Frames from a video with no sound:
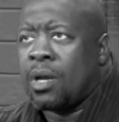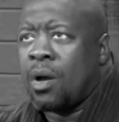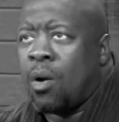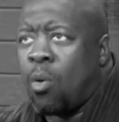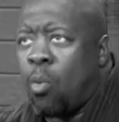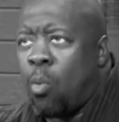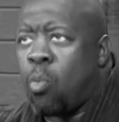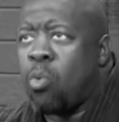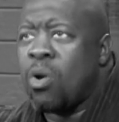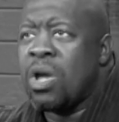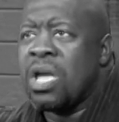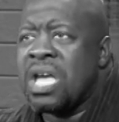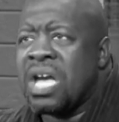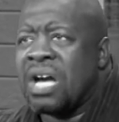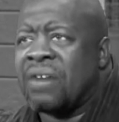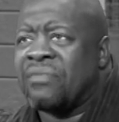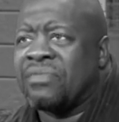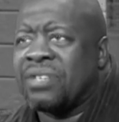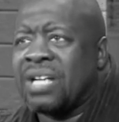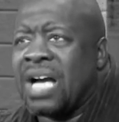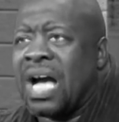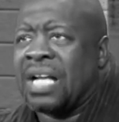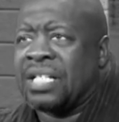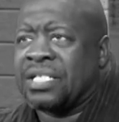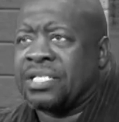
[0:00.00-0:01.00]
We
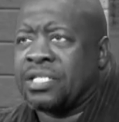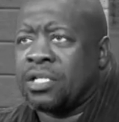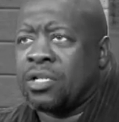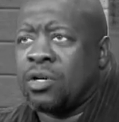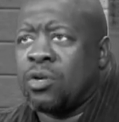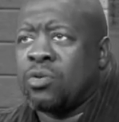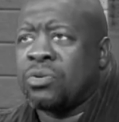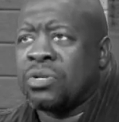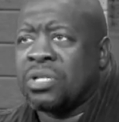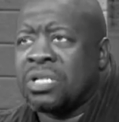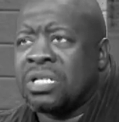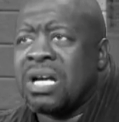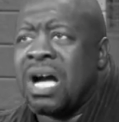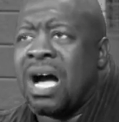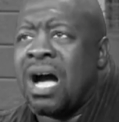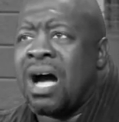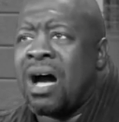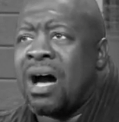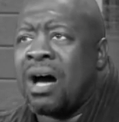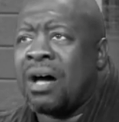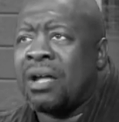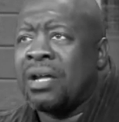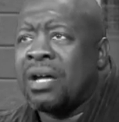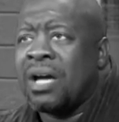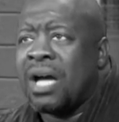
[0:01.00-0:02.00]
have got to go to
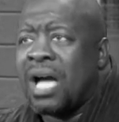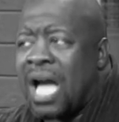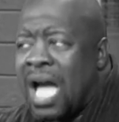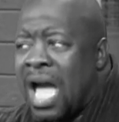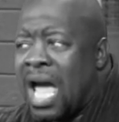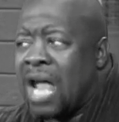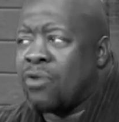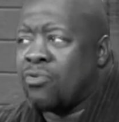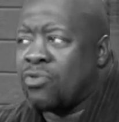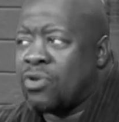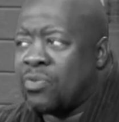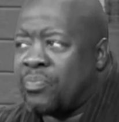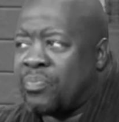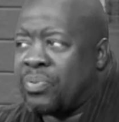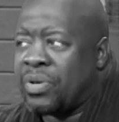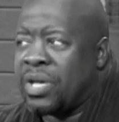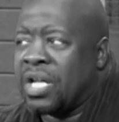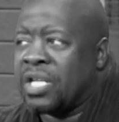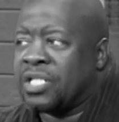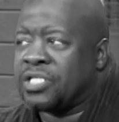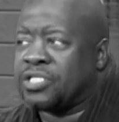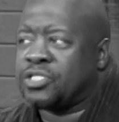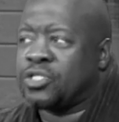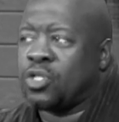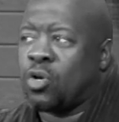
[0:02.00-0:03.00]
God and
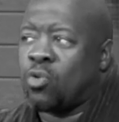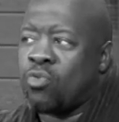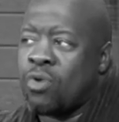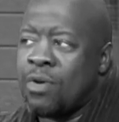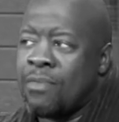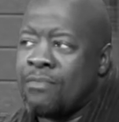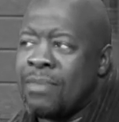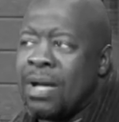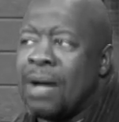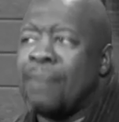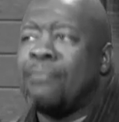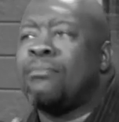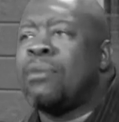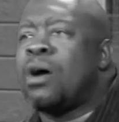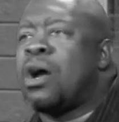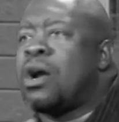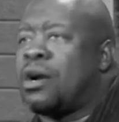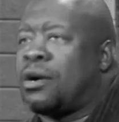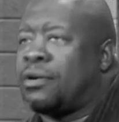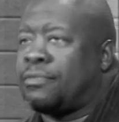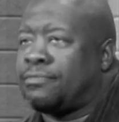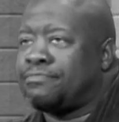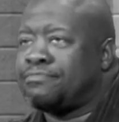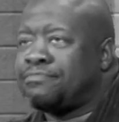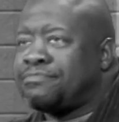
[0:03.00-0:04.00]
repent. So
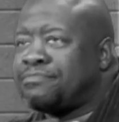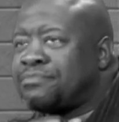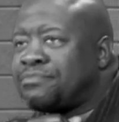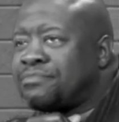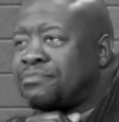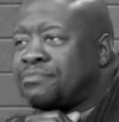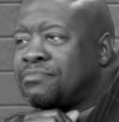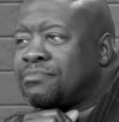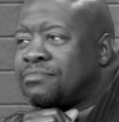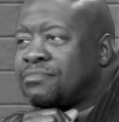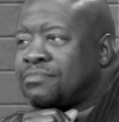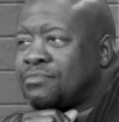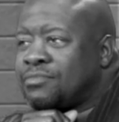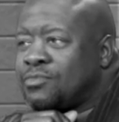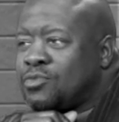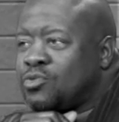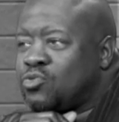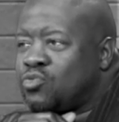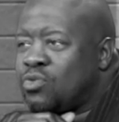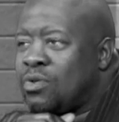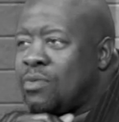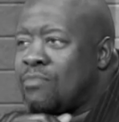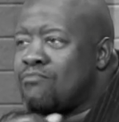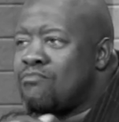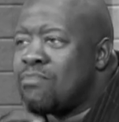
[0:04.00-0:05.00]
remember,
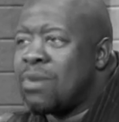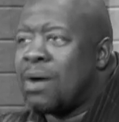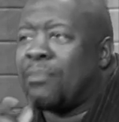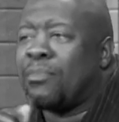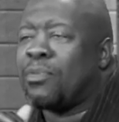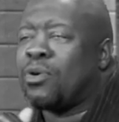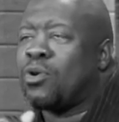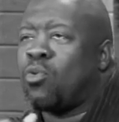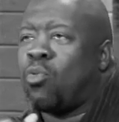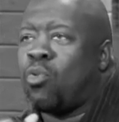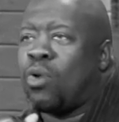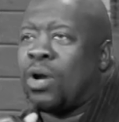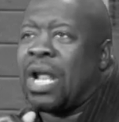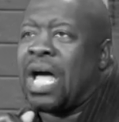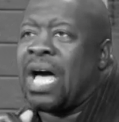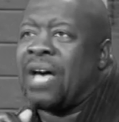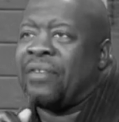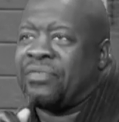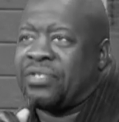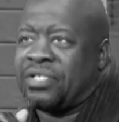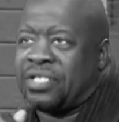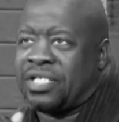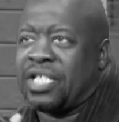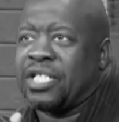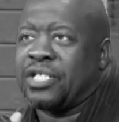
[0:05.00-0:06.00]
remember what
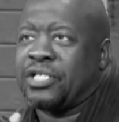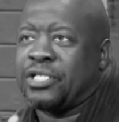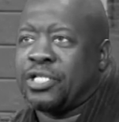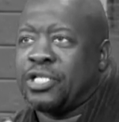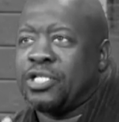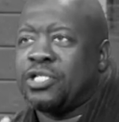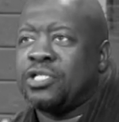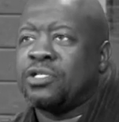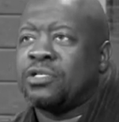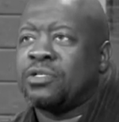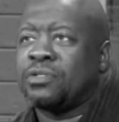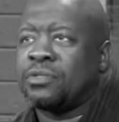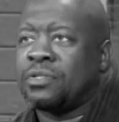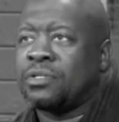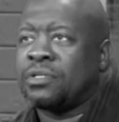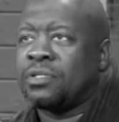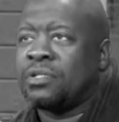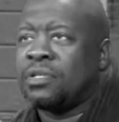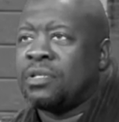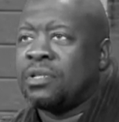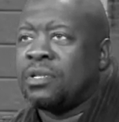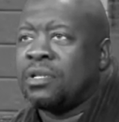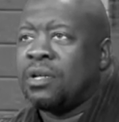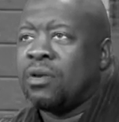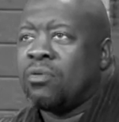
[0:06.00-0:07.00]
I've said to you.
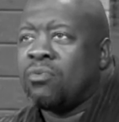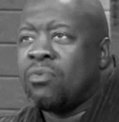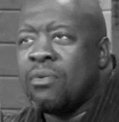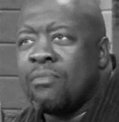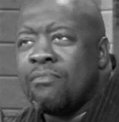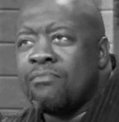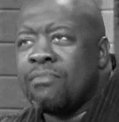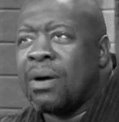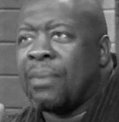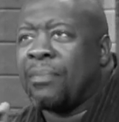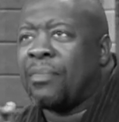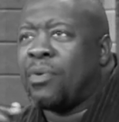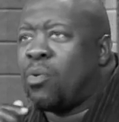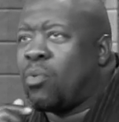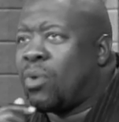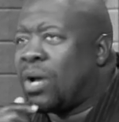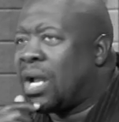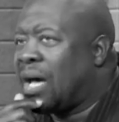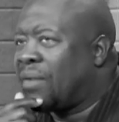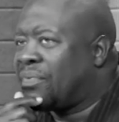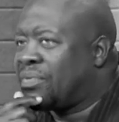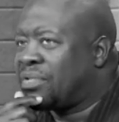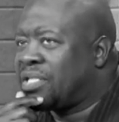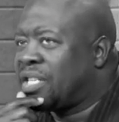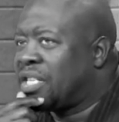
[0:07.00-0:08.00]
Remember what
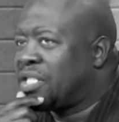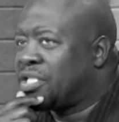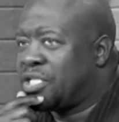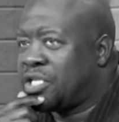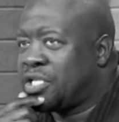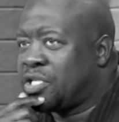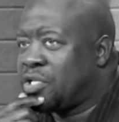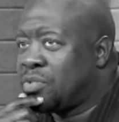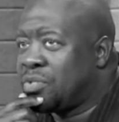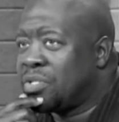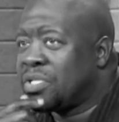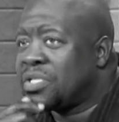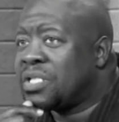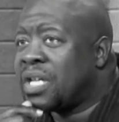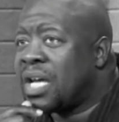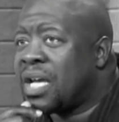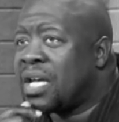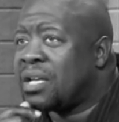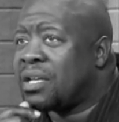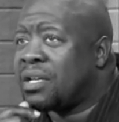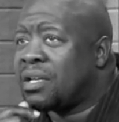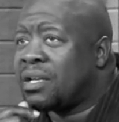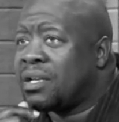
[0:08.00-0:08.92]
I've said to you today,